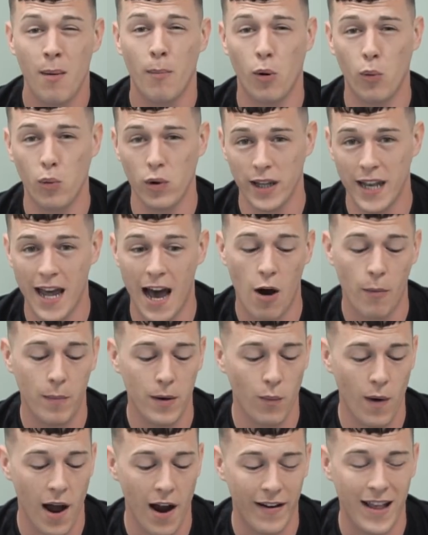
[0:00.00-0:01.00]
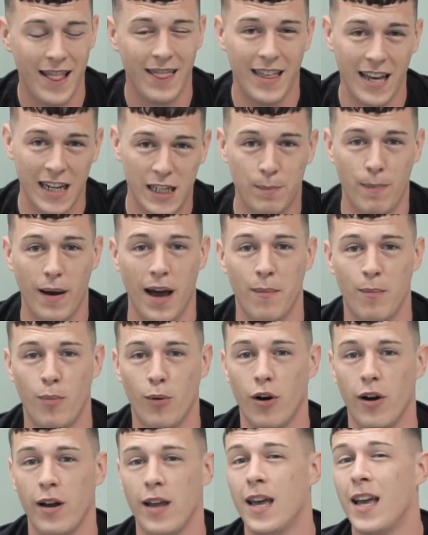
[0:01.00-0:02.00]
but will now be wearing this bad
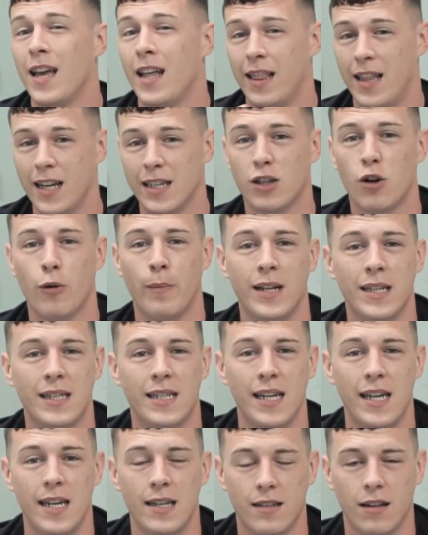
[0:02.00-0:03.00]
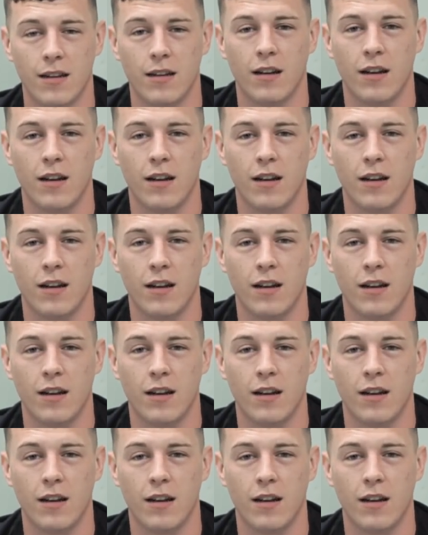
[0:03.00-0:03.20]
boy this coming season.